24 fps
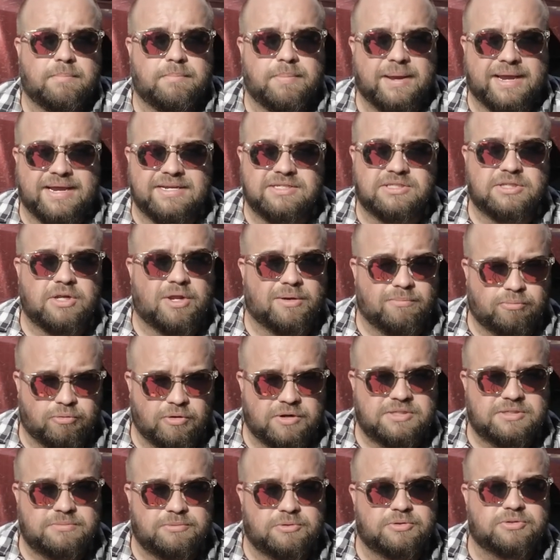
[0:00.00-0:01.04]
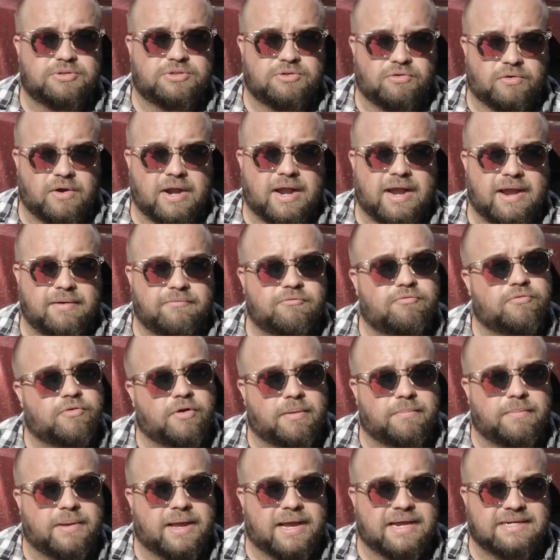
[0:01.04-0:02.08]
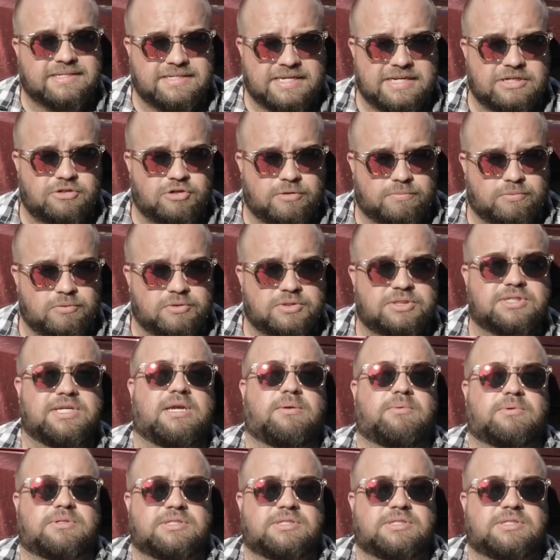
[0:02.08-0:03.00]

based on principles derived from TCCC,